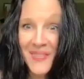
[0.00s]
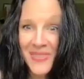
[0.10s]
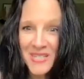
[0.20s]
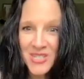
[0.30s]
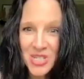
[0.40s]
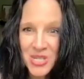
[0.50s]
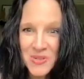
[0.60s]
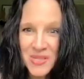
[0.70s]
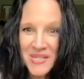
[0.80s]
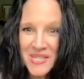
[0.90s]
that's
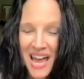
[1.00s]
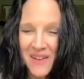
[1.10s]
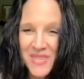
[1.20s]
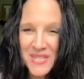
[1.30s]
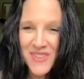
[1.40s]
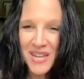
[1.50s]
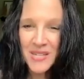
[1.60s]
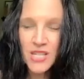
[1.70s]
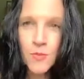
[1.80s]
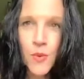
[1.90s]
choosing to have this
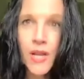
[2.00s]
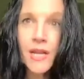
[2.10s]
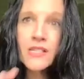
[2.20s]
vantage point.